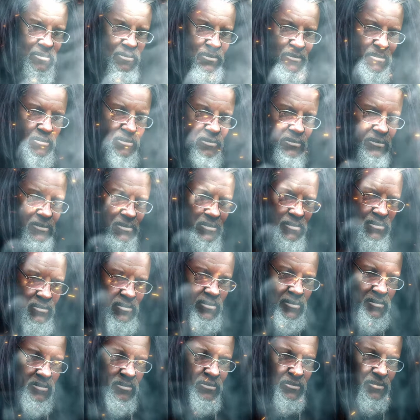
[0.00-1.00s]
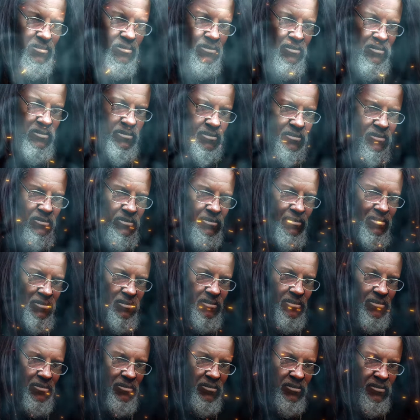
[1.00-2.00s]
I hope can you I guys you under
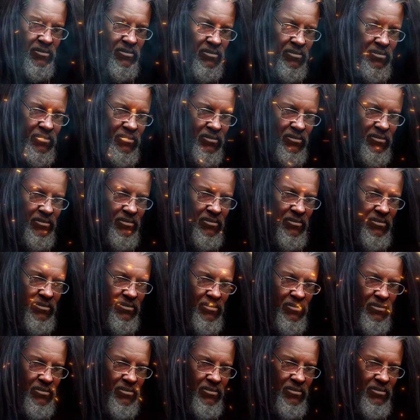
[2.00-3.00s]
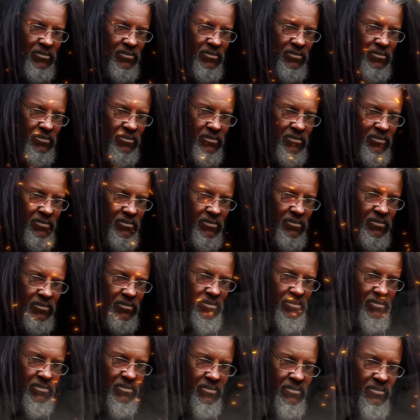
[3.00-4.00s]
road. Take you, Bob? you safe I'll Take you safe.
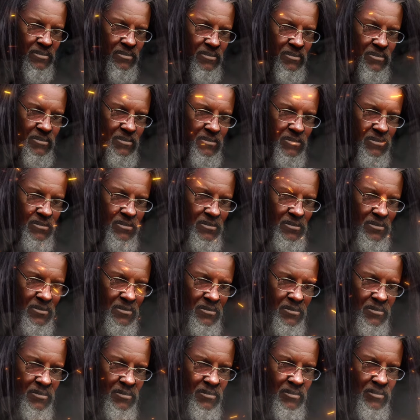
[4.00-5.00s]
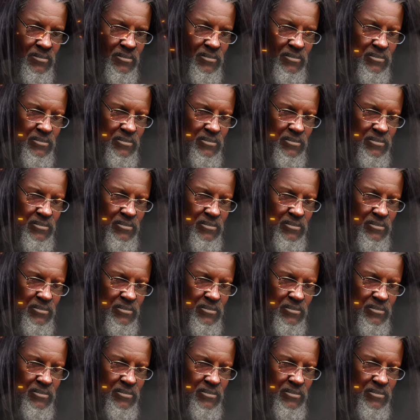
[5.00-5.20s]
Robert. All right.